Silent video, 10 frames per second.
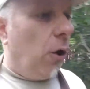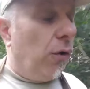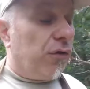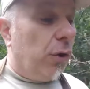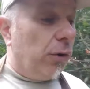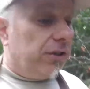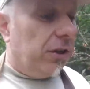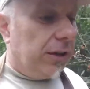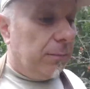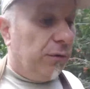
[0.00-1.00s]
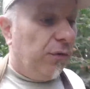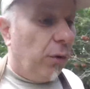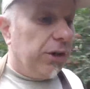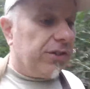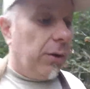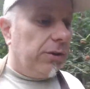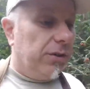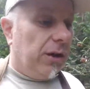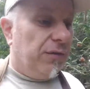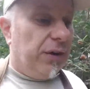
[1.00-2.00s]
Of course, the number 4 is
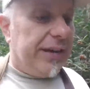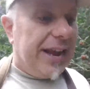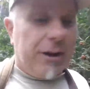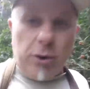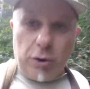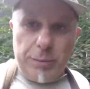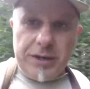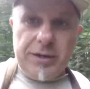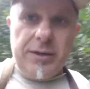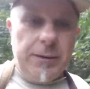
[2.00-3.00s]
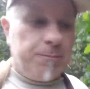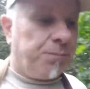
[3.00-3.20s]
also a very economical